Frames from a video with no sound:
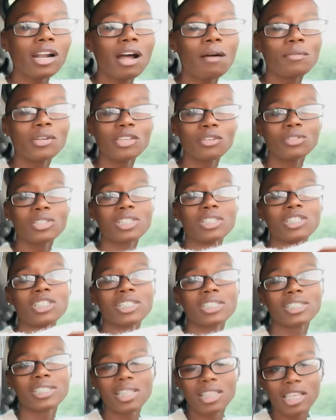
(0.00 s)
I will usually
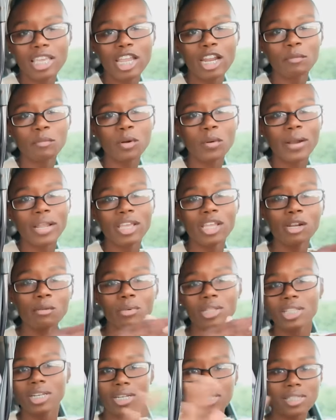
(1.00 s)
just sit the camera right here,
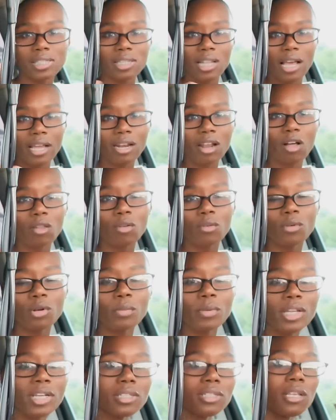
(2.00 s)
but then it's sliding all over the
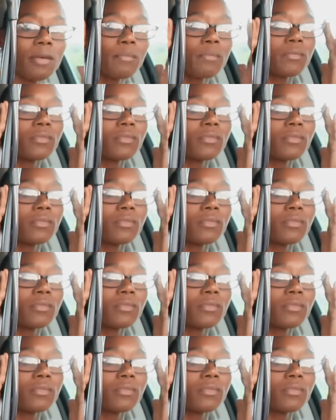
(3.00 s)
place.